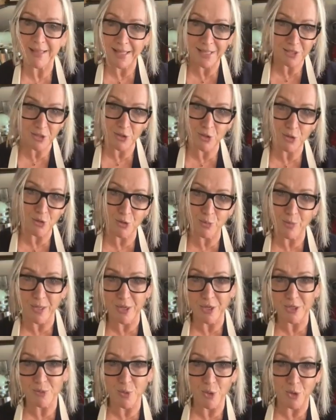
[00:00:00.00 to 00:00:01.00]
That's cool,
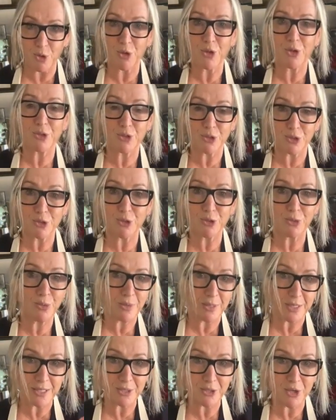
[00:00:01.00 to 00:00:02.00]
because what you can
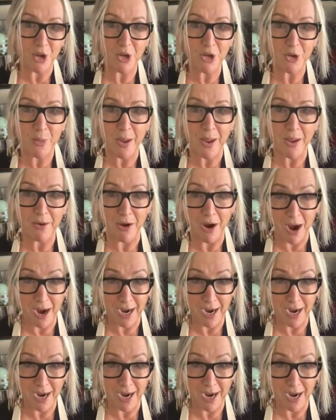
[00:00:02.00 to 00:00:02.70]
do is go to our